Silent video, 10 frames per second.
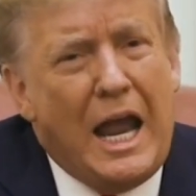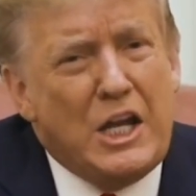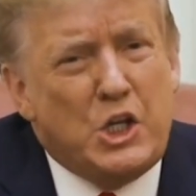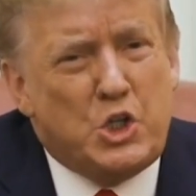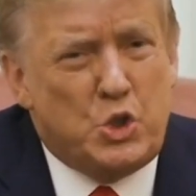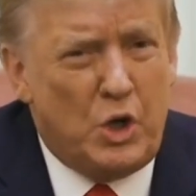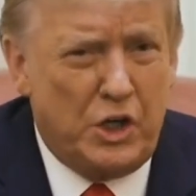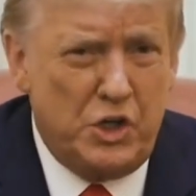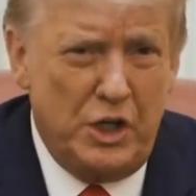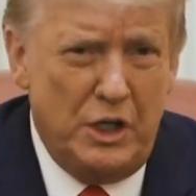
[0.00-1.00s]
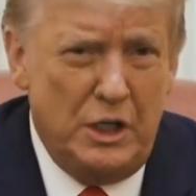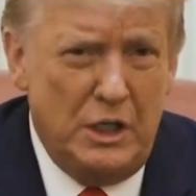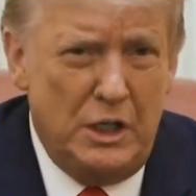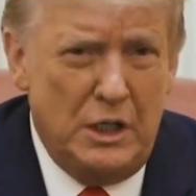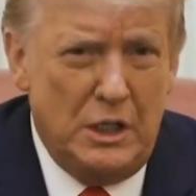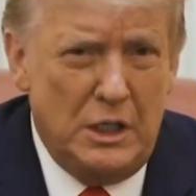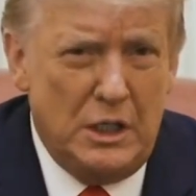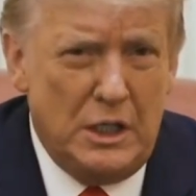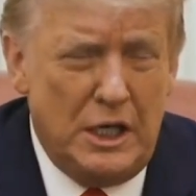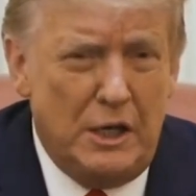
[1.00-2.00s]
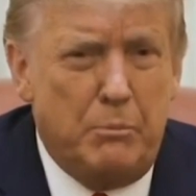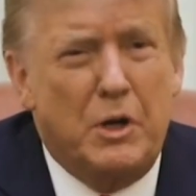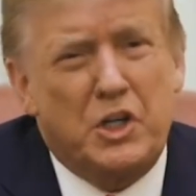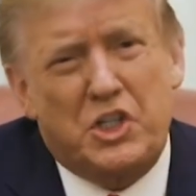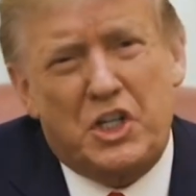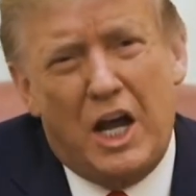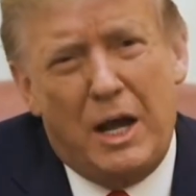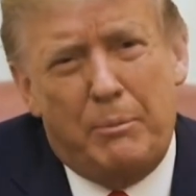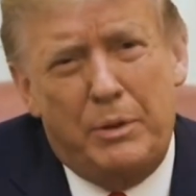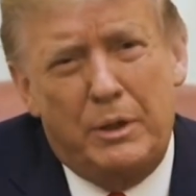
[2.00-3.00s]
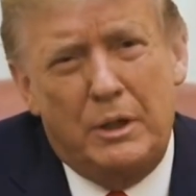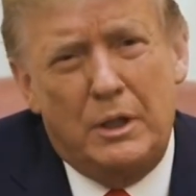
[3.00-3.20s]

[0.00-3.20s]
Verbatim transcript: and destruction. It must stop.